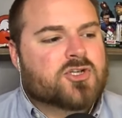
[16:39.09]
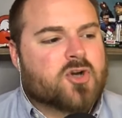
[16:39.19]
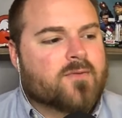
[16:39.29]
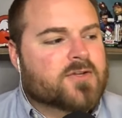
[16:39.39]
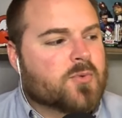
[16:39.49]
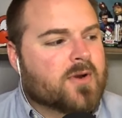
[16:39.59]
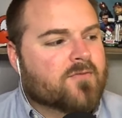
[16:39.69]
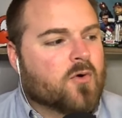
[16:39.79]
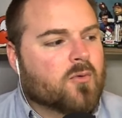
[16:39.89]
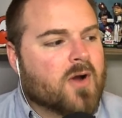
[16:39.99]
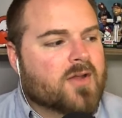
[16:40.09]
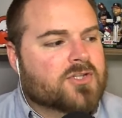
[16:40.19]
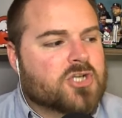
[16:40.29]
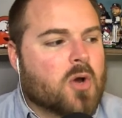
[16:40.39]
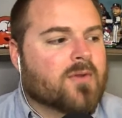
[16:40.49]
drove in 24 runs,
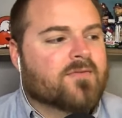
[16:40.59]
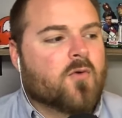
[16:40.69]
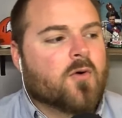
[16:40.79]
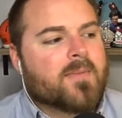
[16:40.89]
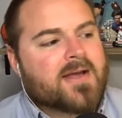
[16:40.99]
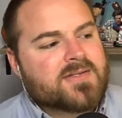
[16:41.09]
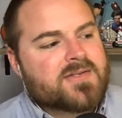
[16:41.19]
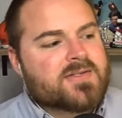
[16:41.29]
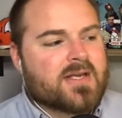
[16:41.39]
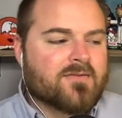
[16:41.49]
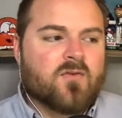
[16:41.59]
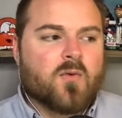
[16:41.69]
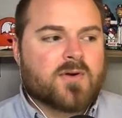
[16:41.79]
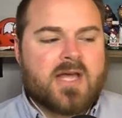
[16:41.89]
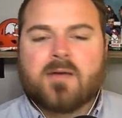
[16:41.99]
stolen four bases in four
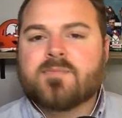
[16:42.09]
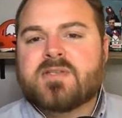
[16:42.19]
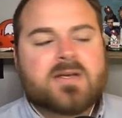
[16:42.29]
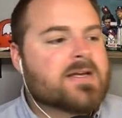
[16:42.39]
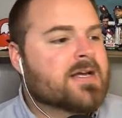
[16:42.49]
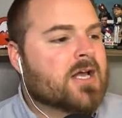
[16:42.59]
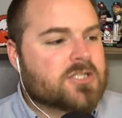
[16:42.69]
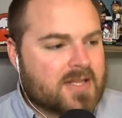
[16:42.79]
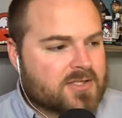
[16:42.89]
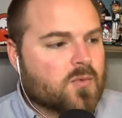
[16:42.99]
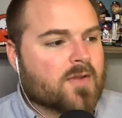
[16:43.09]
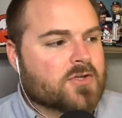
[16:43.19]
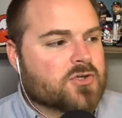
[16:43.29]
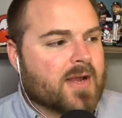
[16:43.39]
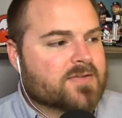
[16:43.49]
attempts. So that's one of the
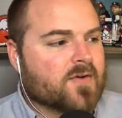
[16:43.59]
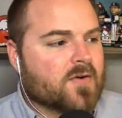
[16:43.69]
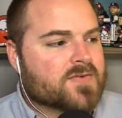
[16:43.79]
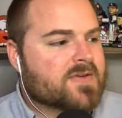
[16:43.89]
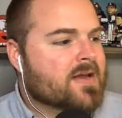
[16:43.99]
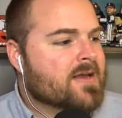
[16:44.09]
transfers.